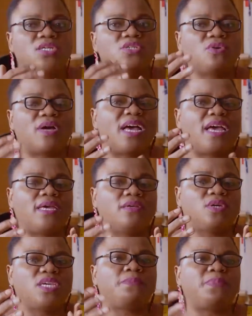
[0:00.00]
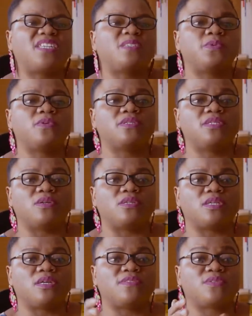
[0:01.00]
you keep exposing
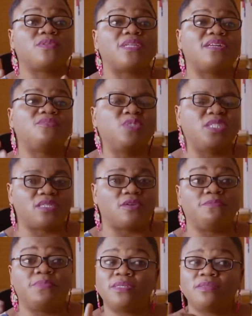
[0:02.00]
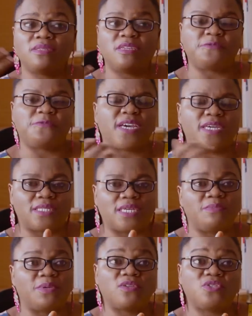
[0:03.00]
yourselves to that risk of being
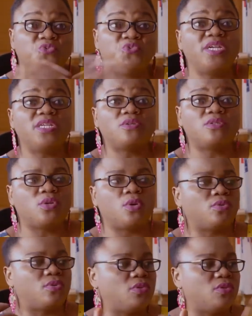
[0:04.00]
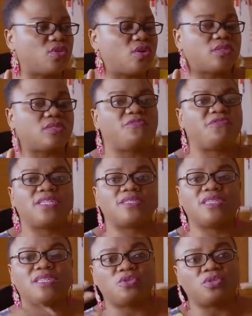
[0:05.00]
infected, because you really don't know. You touch
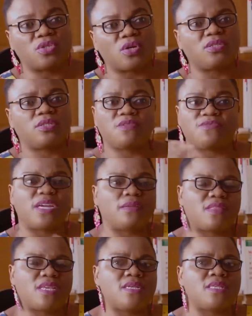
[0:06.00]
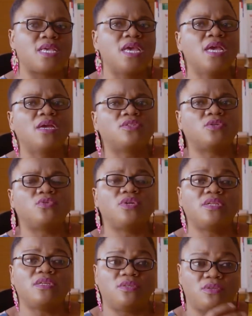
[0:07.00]
surfaces, you touch different things. So
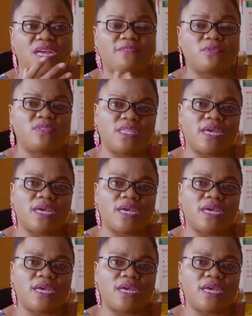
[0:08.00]
you have to stay